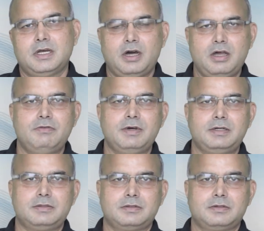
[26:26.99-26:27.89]

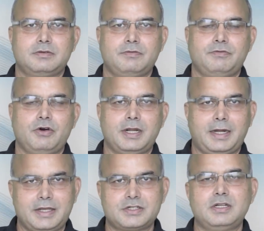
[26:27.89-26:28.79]
However, for a
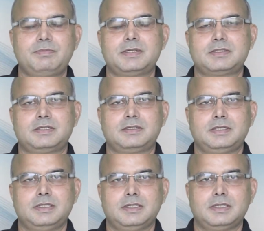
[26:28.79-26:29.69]
rational person,
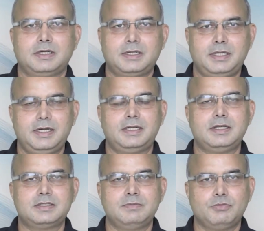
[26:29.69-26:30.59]
data
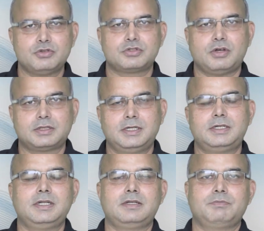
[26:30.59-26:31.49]
is the most
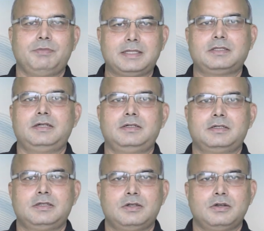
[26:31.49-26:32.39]
authentic method
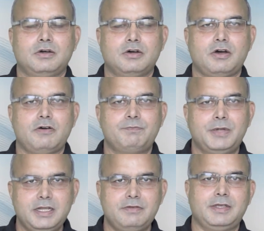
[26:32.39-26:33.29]
of
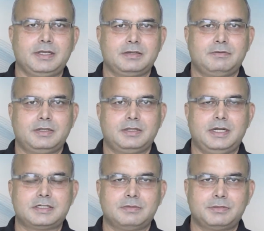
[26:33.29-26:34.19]
believing
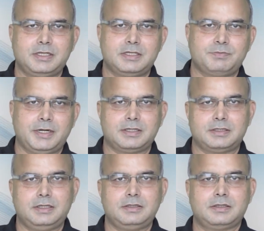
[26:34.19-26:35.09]
that something is better
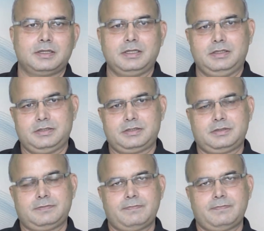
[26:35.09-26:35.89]
than others.